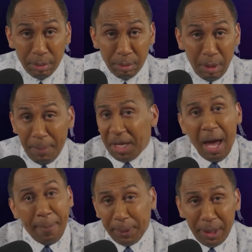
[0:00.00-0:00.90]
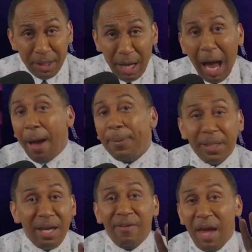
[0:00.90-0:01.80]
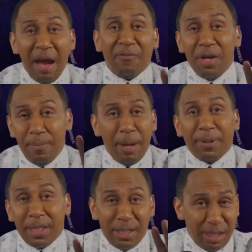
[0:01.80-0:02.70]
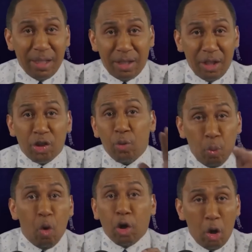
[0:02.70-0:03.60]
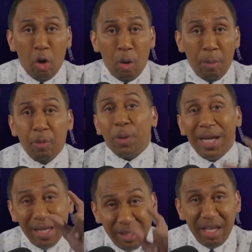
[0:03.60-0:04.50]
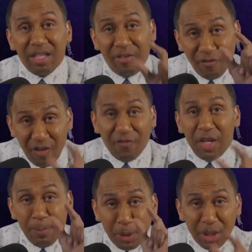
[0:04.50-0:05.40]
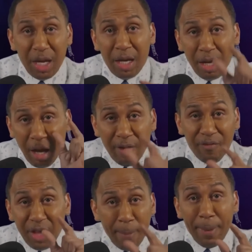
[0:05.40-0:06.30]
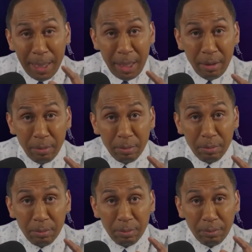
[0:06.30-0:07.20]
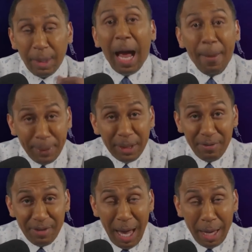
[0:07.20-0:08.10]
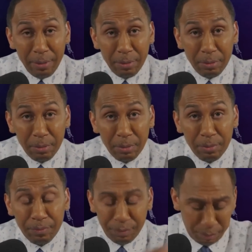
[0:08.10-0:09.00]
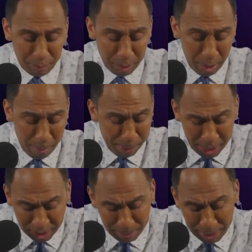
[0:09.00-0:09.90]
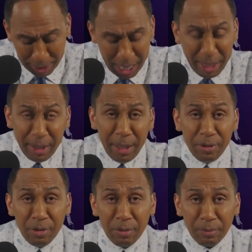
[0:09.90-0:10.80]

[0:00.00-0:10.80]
I'm a capitalist. I believe every American citizen should walk home with at least 50% of their money. I believe that. But here's some other candidates.